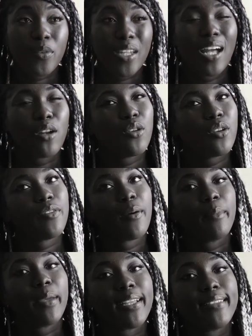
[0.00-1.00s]
I don't know if I'm
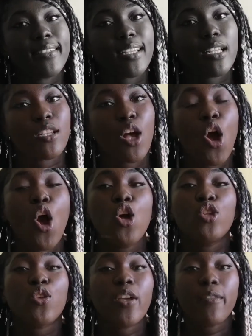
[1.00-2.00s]
making sense.
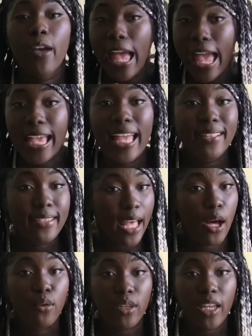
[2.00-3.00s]
So if your hair gets
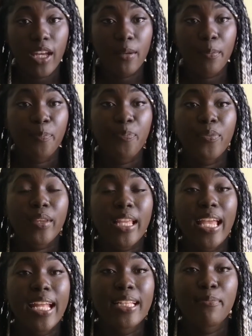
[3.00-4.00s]
healthier,
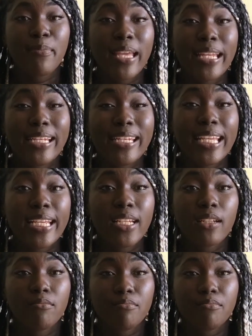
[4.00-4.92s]
it may need